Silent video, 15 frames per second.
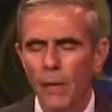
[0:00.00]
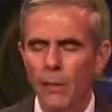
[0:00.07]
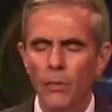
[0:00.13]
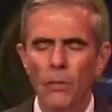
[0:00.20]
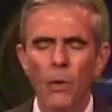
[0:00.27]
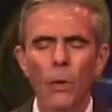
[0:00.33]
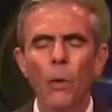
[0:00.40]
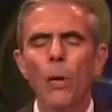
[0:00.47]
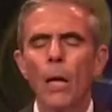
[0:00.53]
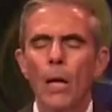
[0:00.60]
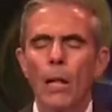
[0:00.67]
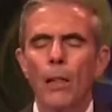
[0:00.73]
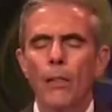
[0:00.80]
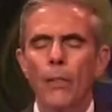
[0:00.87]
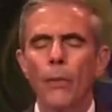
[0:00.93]
So
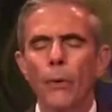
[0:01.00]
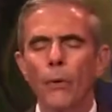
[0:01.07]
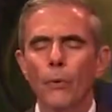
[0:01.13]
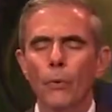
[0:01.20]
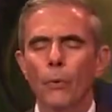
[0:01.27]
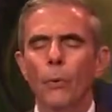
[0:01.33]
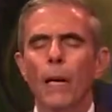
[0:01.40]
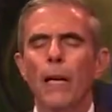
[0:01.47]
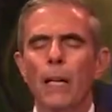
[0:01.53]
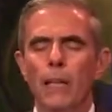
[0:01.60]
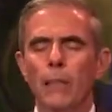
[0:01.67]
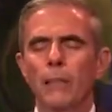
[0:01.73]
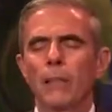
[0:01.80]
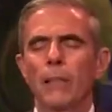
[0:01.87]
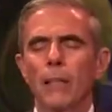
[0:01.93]
those
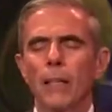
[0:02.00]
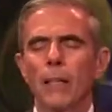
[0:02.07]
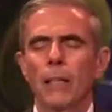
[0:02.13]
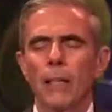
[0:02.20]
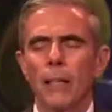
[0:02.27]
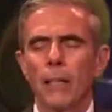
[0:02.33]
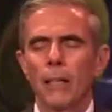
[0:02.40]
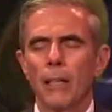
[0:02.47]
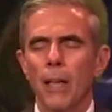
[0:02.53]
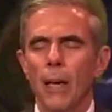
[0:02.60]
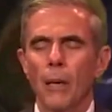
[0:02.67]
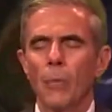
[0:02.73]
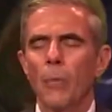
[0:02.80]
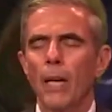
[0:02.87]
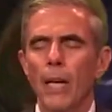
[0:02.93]
ways
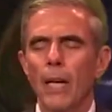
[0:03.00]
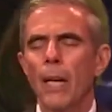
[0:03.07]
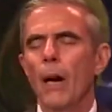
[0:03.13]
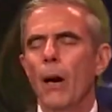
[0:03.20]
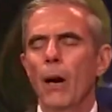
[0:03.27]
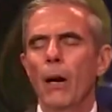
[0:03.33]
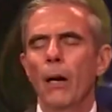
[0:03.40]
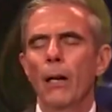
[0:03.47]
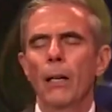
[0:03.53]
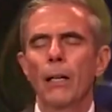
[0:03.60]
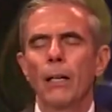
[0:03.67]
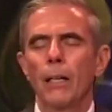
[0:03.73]
that we are